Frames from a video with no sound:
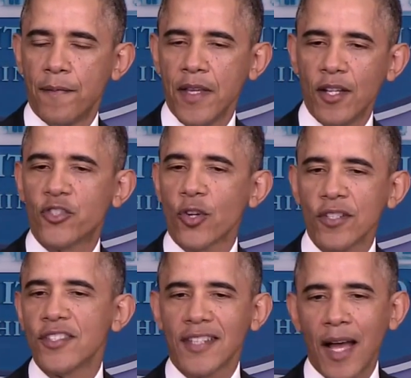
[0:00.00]

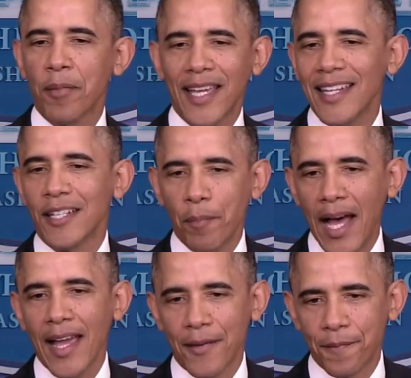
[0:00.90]
insurance is complicated to buy.